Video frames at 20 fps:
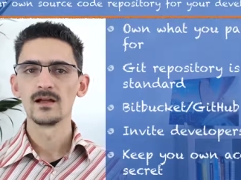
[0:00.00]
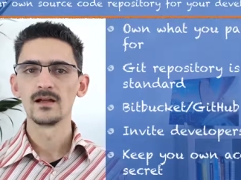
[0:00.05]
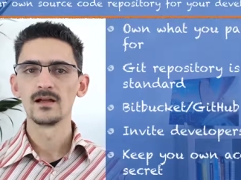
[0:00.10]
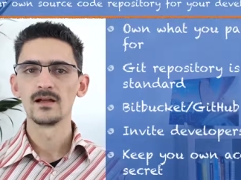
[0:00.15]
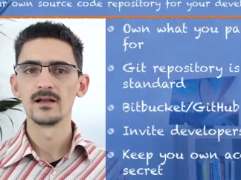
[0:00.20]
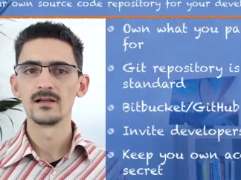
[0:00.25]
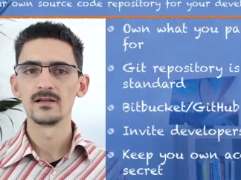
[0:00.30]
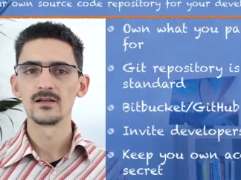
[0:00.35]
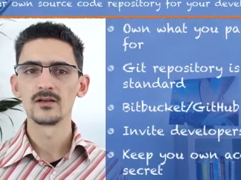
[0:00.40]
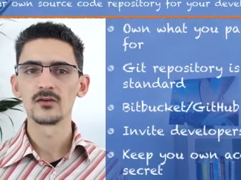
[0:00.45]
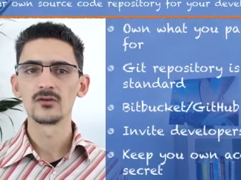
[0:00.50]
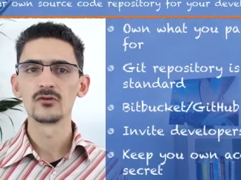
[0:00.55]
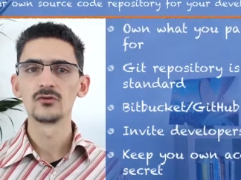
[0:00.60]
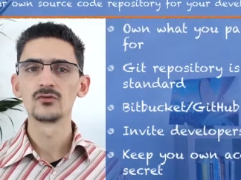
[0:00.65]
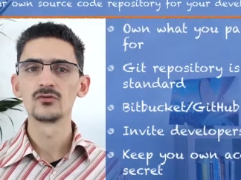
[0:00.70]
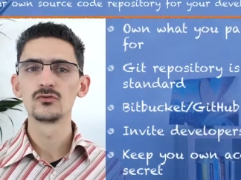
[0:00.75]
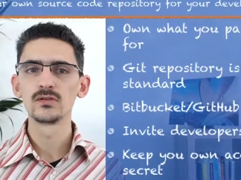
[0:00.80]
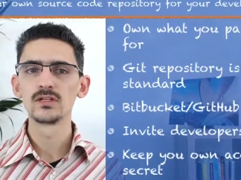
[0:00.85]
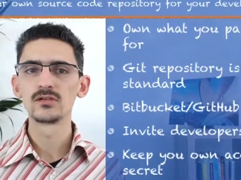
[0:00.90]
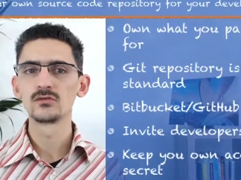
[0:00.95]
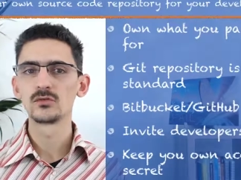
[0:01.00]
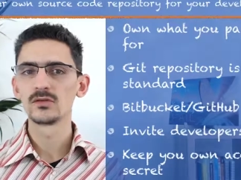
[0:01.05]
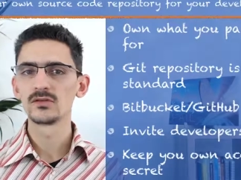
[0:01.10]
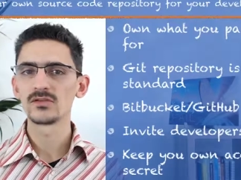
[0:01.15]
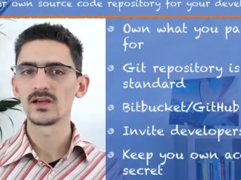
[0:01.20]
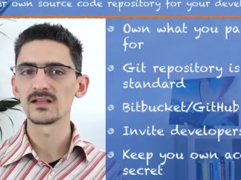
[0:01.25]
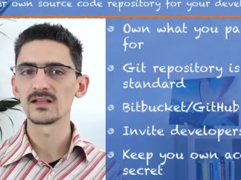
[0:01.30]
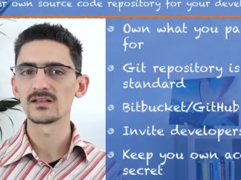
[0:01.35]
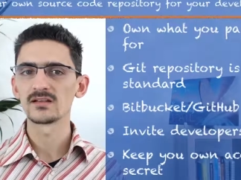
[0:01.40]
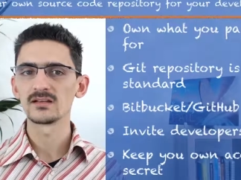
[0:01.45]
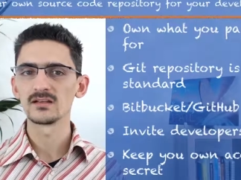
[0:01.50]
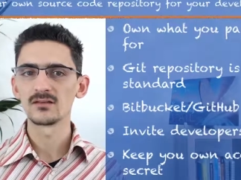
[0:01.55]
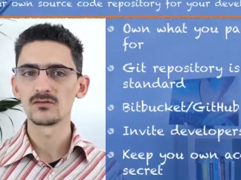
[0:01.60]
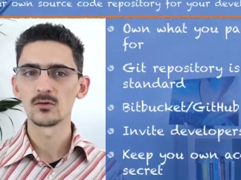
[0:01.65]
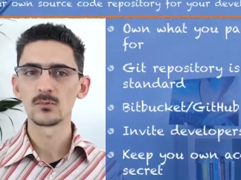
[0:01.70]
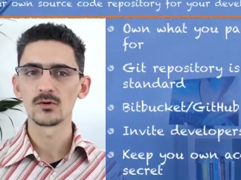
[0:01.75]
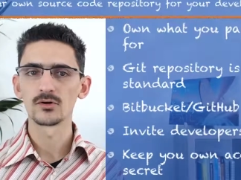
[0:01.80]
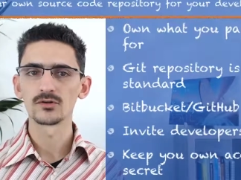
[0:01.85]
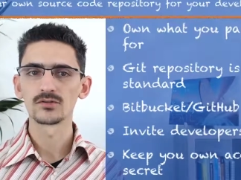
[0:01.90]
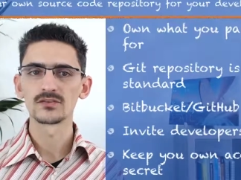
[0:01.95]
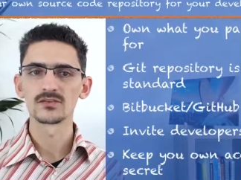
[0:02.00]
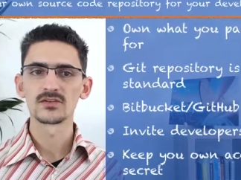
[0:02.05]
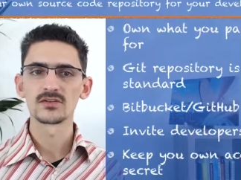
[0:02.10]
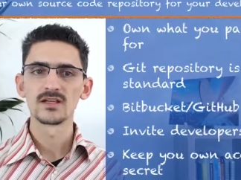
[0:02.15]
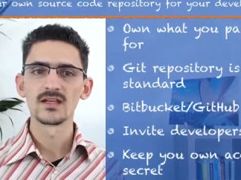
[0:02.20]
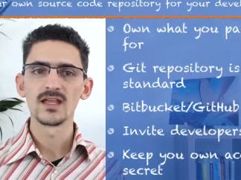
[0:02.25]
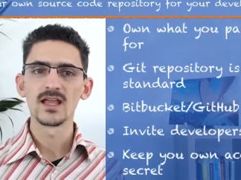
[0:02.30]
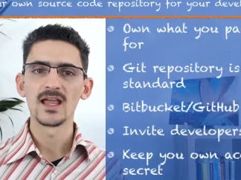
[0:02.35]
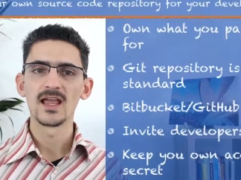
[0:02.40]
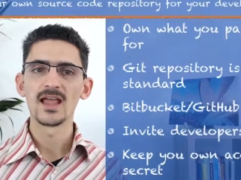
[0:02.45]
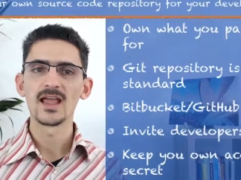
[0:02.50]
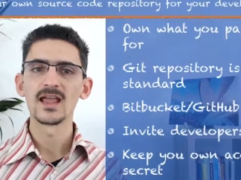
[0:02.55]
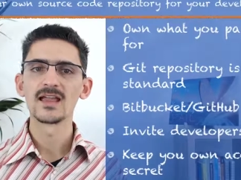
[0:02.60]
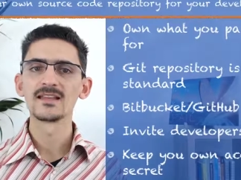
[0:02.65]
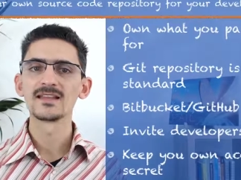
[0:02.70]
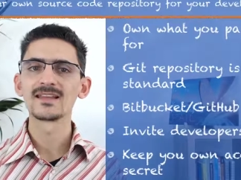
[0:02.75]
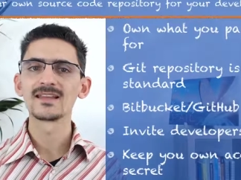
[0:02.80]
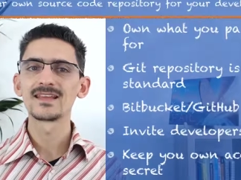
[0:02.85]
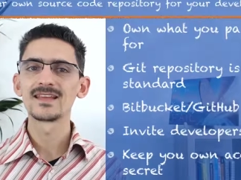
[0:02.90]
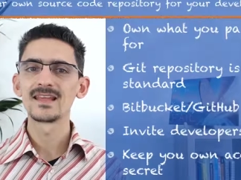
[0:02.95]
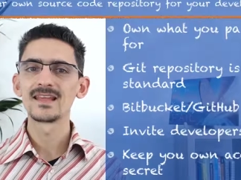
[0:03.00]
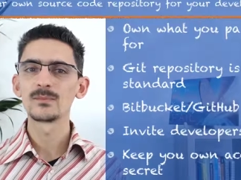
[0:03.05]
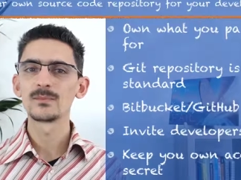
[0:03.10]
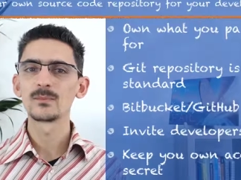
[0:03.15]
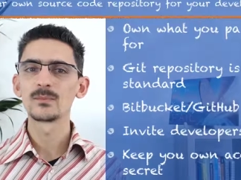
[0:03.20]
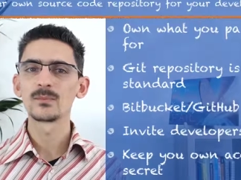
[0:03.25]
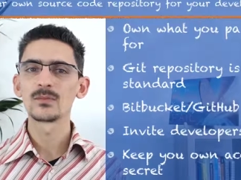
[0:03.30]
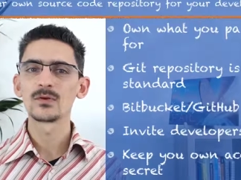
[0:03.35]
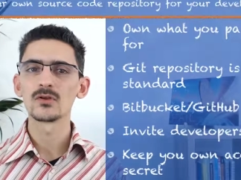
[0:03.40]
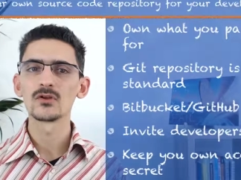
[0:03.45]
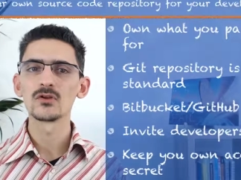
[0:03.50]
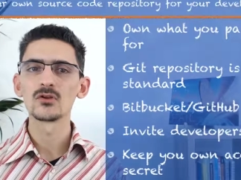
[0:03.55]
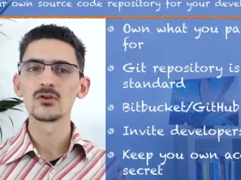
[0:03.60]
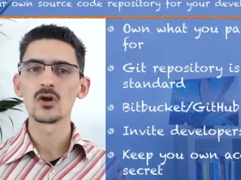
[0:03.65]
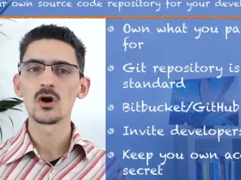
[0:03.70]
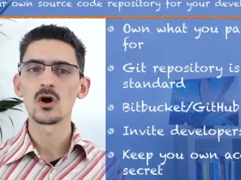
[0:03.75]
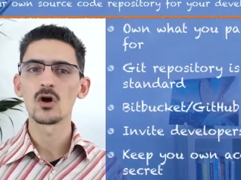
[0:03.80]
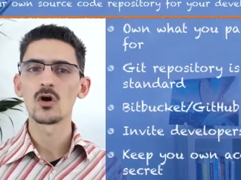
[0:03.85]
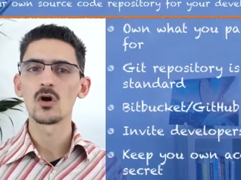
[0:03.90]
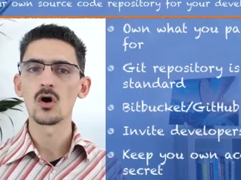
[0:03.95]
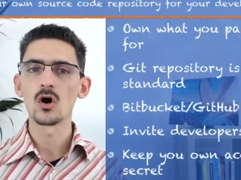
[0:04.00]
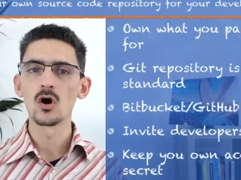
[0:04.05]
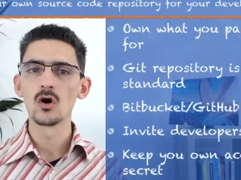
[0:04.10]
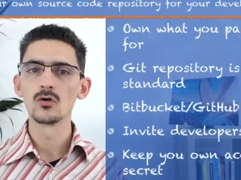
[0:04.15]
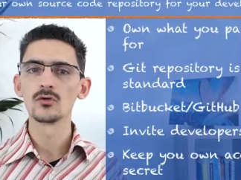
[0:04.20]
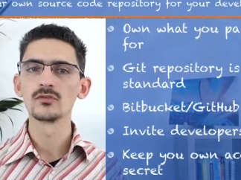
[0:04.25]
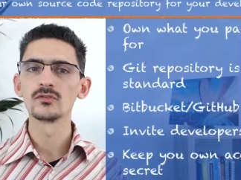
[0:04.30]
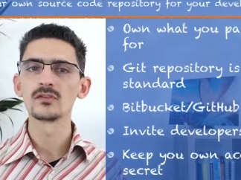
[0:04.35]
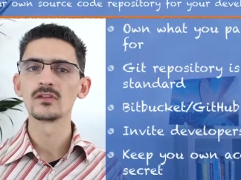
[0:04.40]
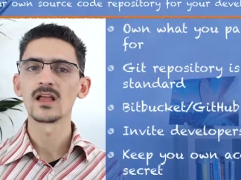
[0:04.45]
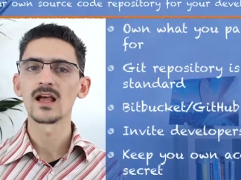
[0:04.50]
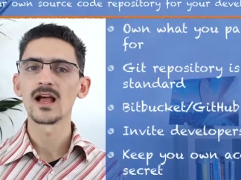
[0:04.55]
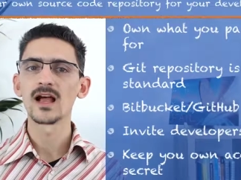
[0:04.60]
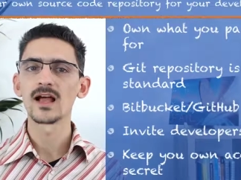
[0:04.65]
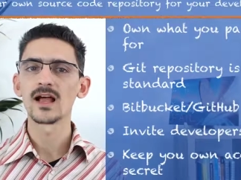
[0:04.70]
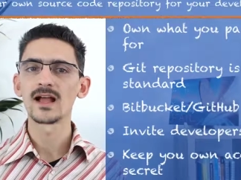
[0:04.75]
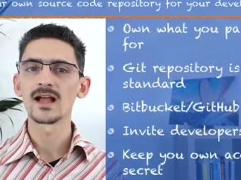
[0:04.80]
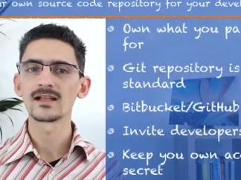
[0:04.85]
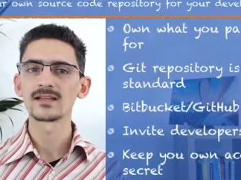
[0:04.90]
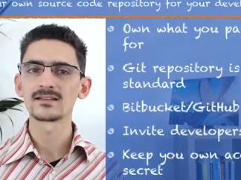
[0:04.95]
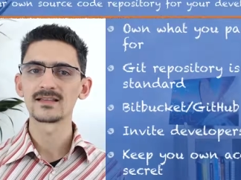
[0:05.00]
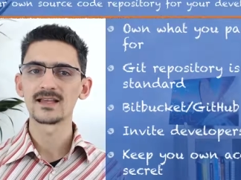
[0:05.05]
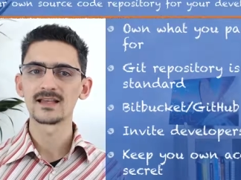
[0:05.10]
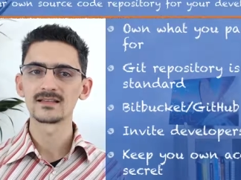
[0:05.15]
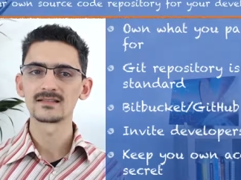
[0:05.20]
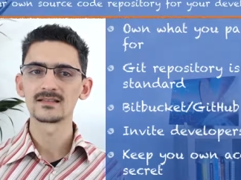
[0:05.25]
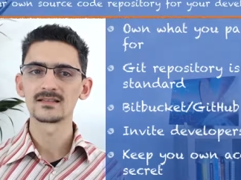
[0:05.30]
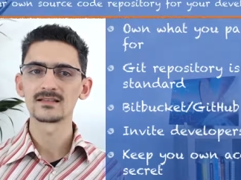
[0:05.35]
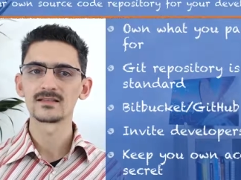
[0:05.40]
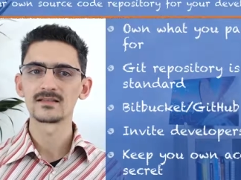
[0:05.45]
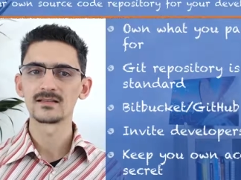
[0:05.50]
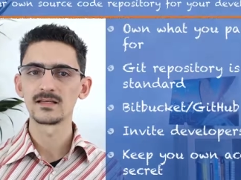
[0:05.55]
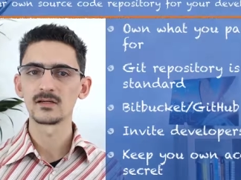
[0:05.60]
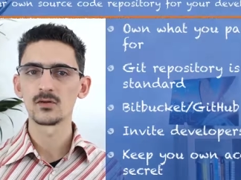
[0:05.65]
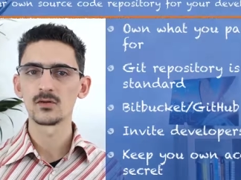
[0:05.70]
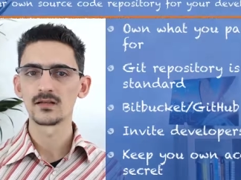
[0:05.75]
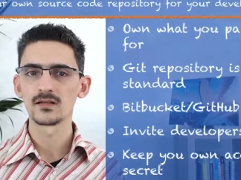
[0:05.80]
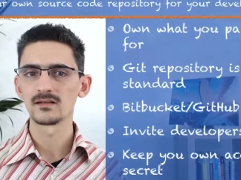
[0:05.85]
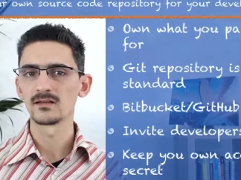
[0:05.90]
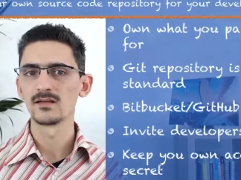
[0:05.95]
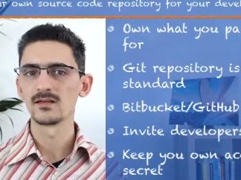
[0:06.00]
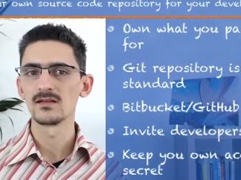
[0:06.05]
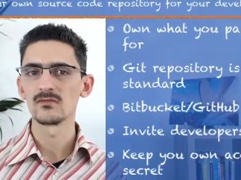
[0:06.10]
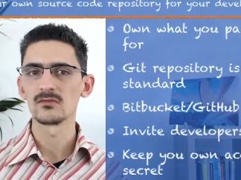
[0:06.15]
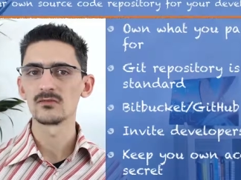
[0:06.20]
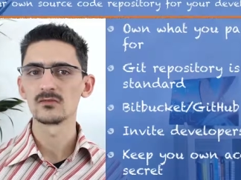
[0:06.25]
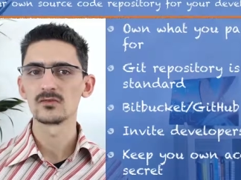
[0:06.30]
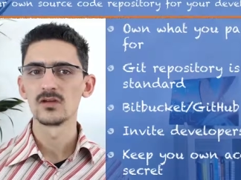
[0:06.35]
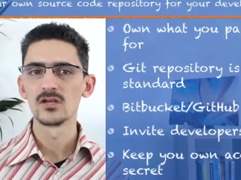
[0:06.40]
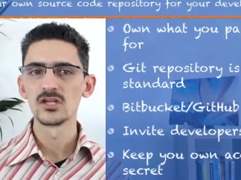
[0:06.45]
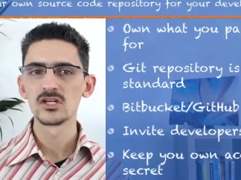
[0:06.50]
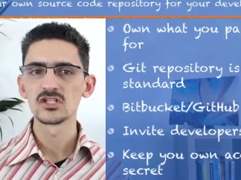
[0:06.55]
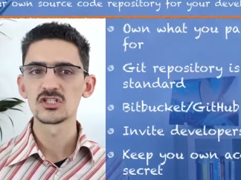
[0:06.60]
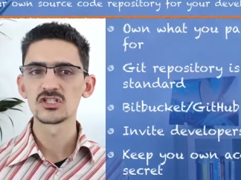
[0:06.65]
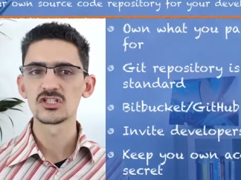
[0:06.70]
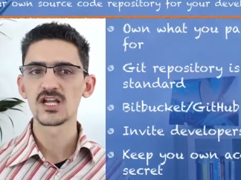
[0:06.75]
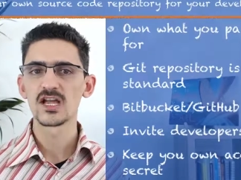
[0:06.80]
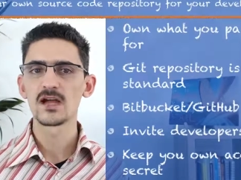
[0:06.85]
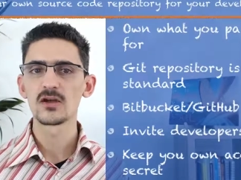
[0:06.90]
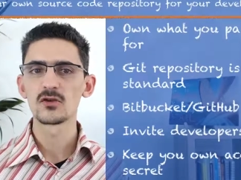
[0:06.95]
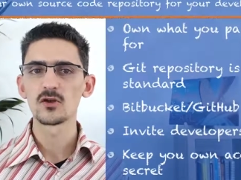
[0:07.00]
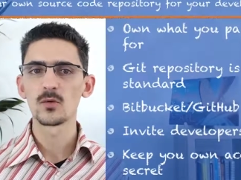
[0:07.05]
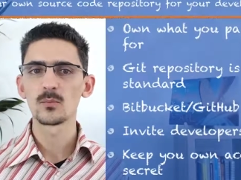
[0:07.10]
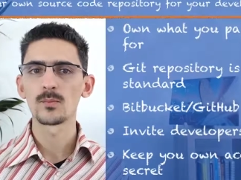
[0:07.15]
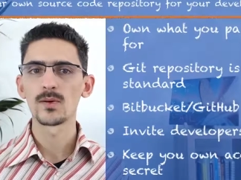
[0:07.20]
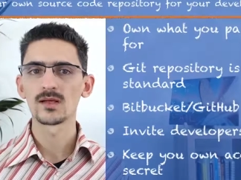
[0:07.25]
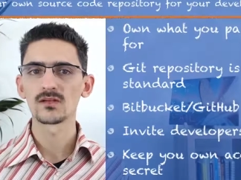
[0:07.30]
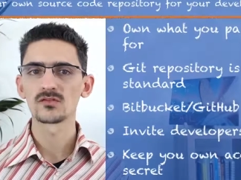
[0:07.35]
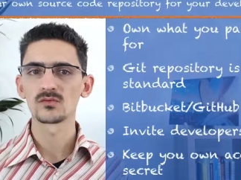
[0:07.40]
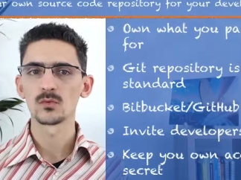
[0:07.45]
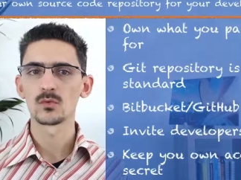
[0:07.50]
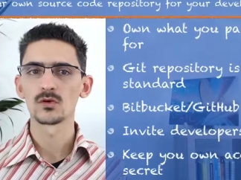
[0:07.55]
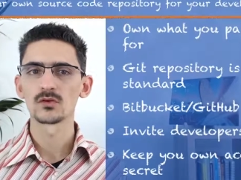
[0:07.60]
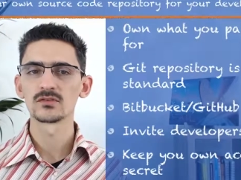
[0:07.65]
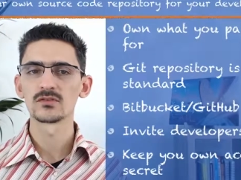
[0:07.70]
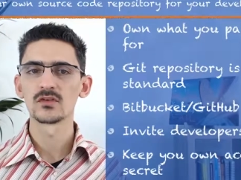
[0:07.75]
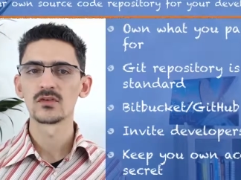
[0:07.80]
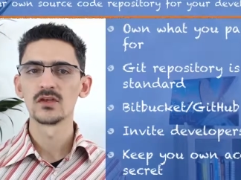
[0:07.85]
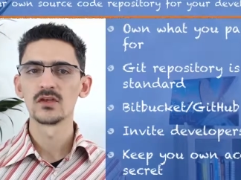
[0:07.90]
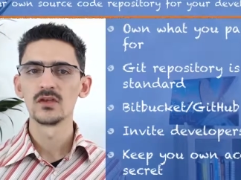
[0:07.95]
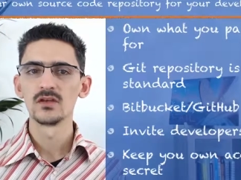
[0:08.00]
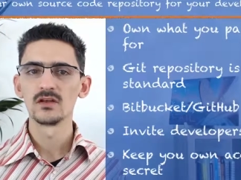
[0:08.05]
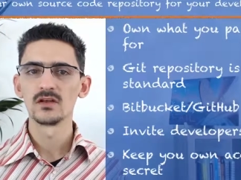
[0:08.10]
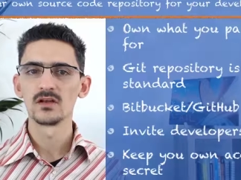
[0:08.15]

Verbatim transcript: Uh, you do need to invite developers and keep your own access secret. Never share your password.